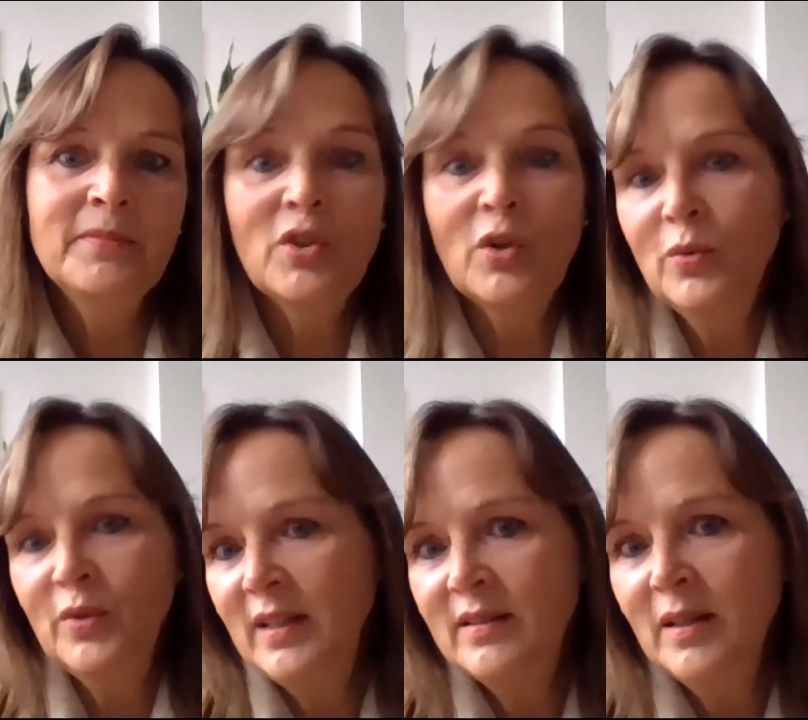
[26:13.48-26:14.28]
So
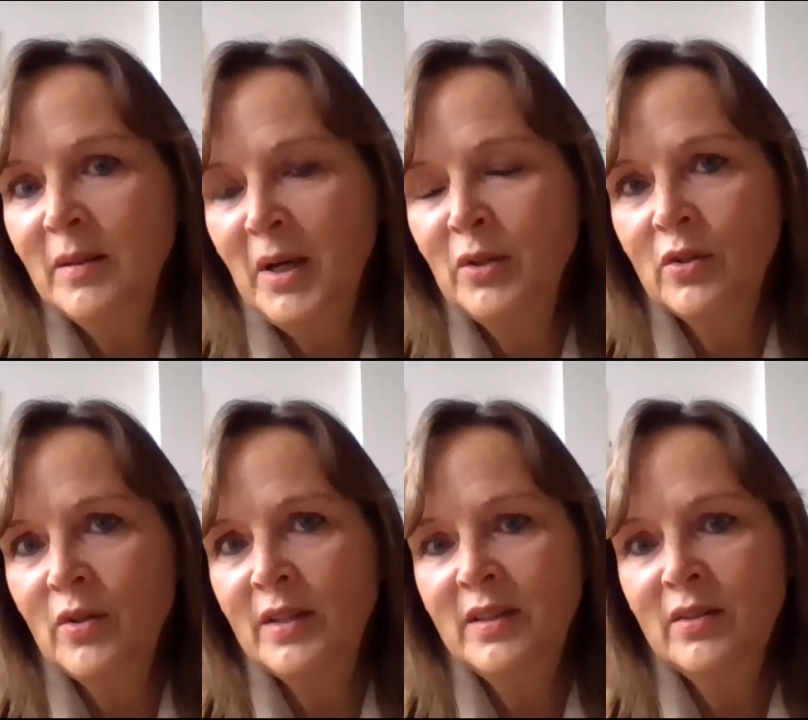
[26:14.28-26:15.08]
that about the
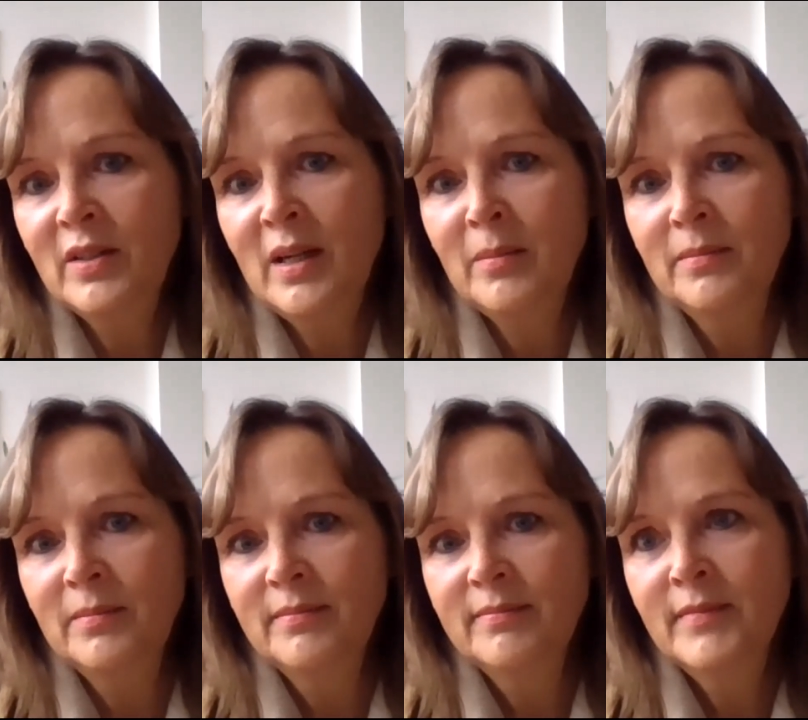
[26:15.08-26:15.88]
criteria.
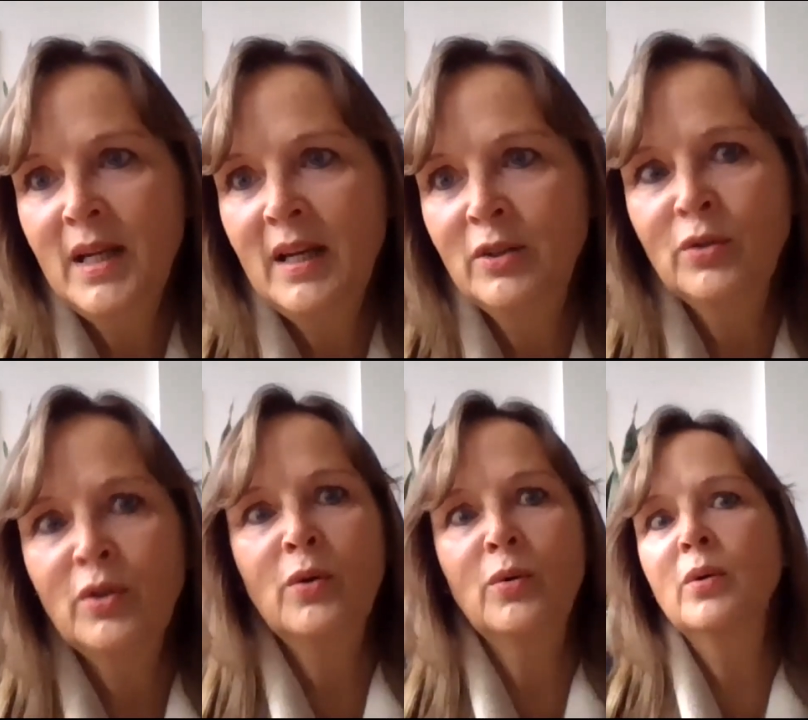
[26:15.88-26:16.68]
I don't
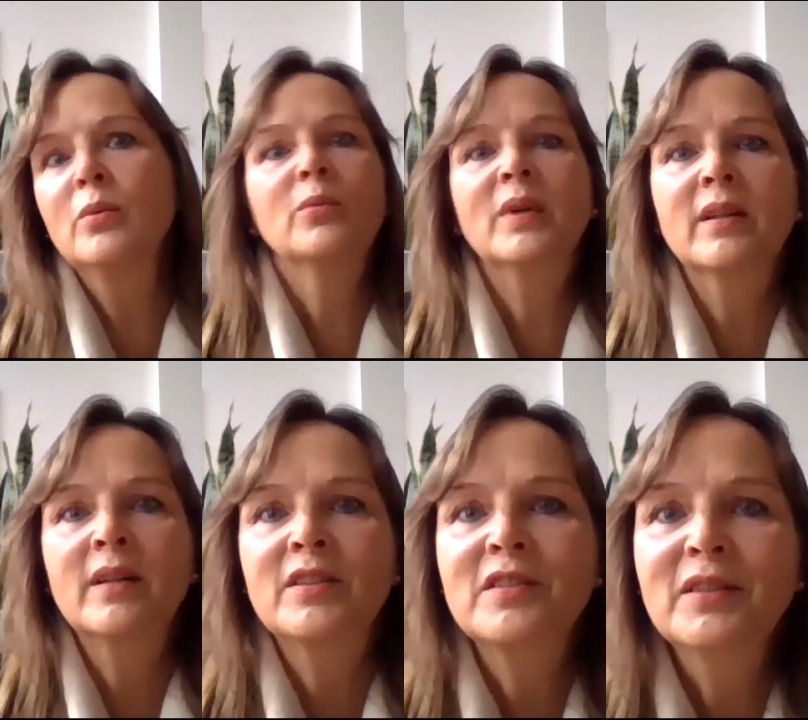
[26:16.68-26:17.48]
know whether
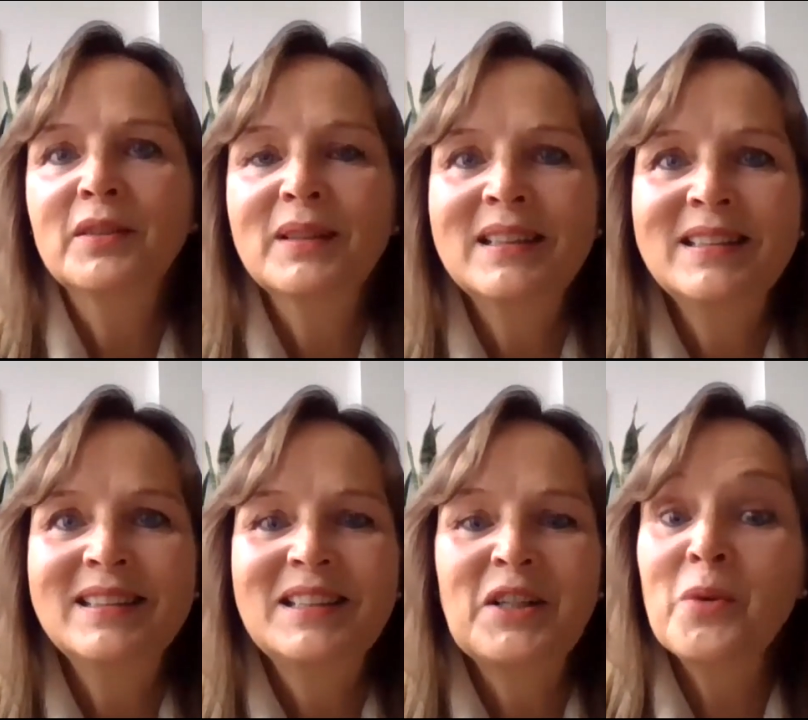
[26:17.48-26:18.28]
there's still
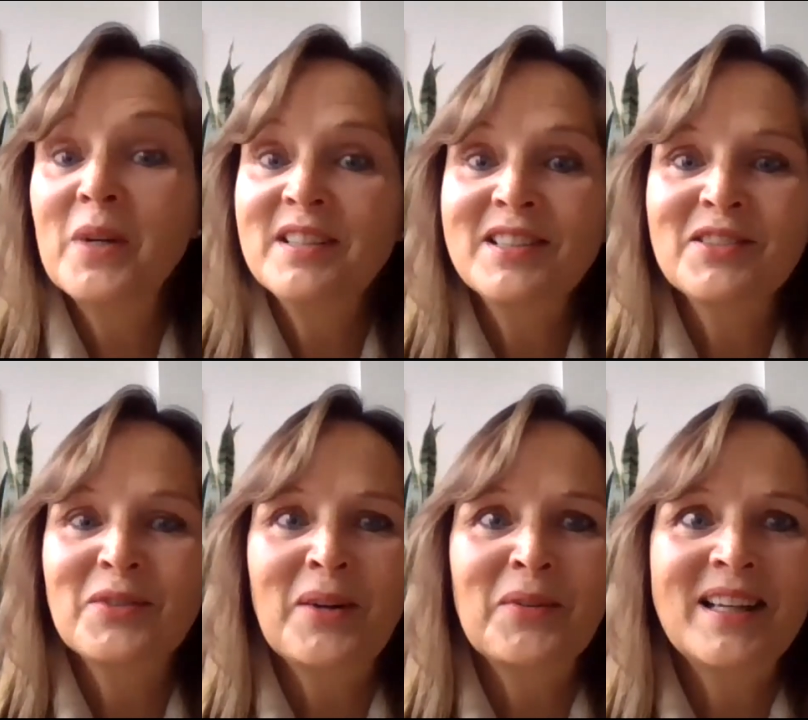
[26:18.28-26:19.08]
questions
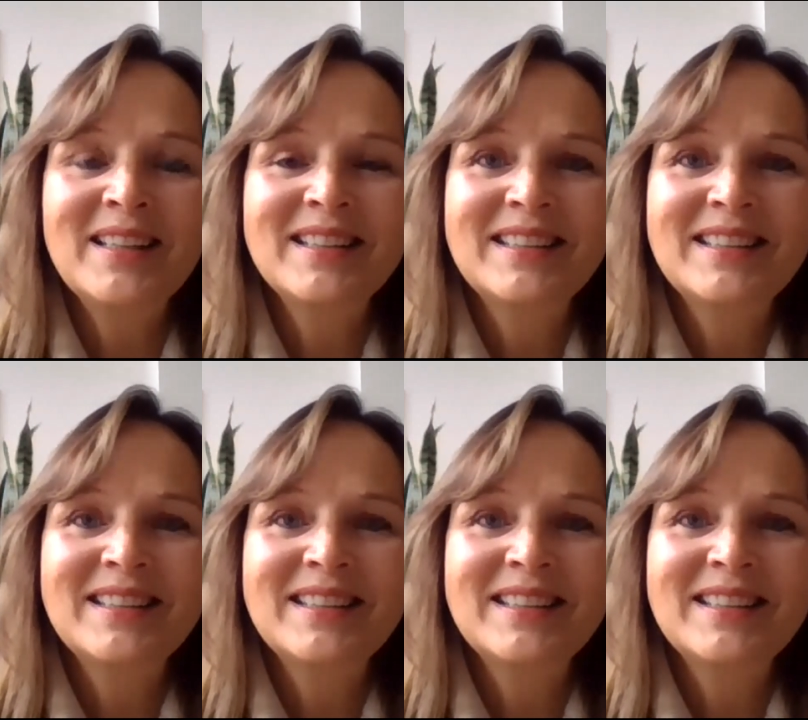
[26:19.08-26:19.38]
around that.